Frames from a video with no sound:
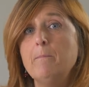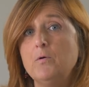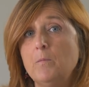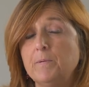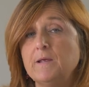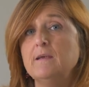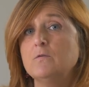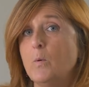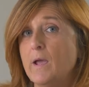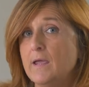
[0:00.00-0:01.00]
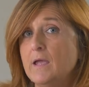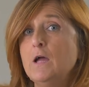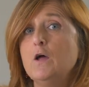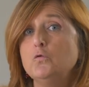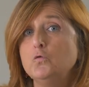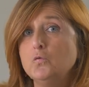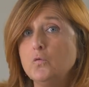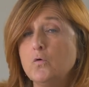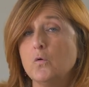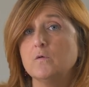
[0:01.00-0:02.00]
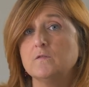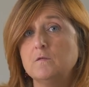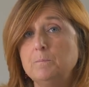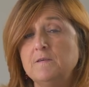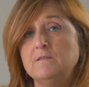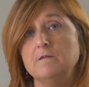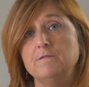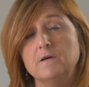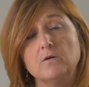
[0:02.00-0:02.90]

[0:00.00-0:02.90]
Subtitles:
appropriate way to those specific